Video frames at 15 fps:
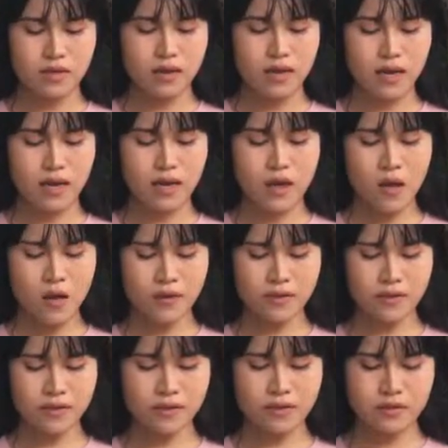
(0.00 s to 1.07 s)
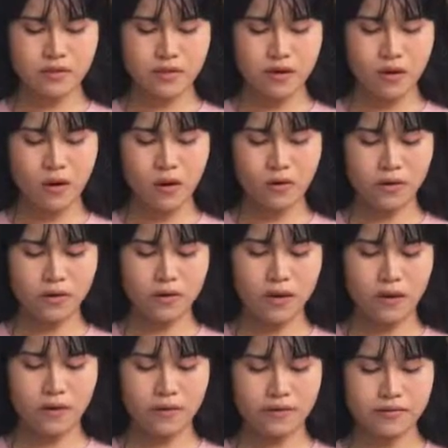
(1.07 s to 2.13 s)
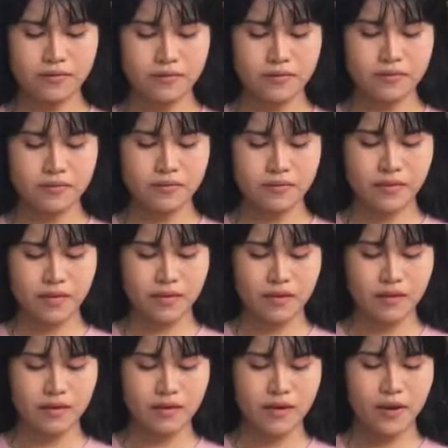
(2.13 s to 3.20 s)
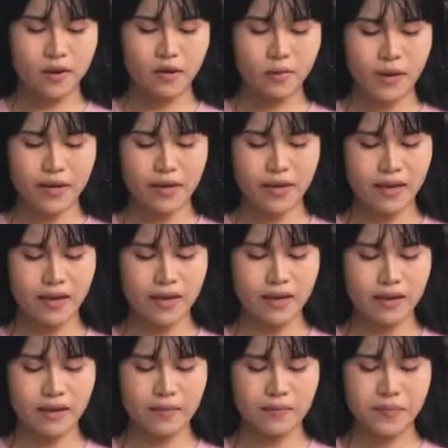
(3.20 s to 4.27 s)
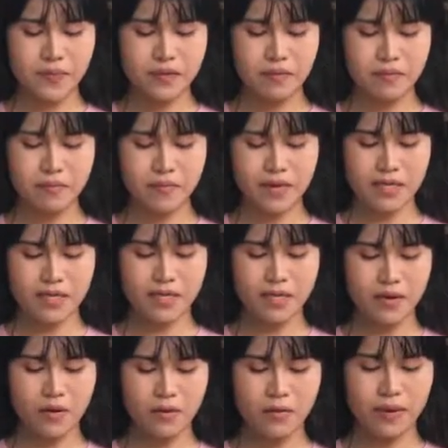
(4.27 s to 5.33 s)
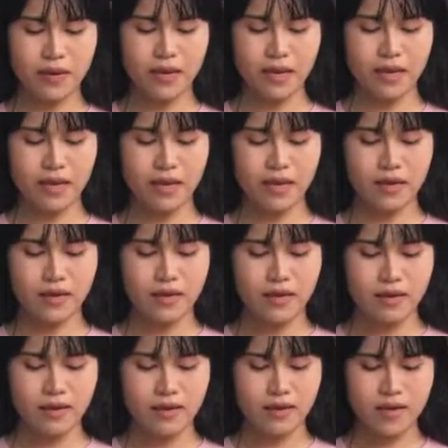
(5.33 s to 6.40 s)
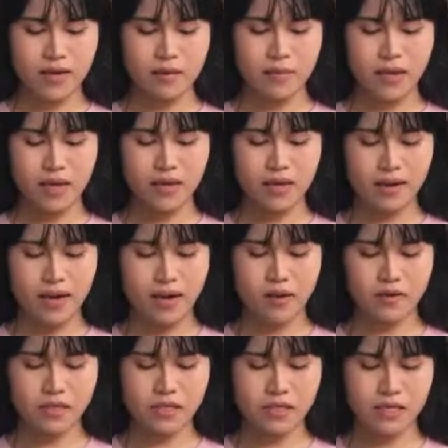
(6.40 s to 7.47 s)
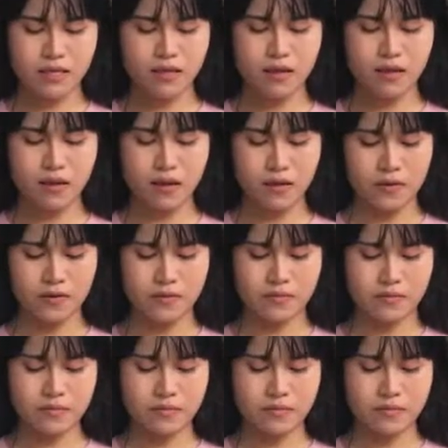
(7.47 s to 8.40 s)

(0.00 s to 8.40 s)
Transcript: Alone, all alone. Nobody, but nobody, can make it out here alone.